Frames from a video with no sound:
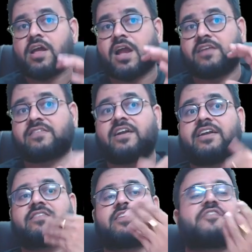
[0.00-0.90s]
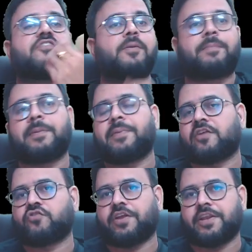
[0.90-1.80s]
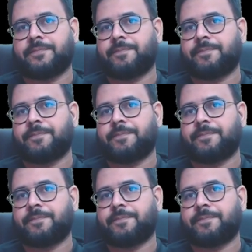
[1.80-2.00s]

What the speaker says: Consultancy firm people are joining.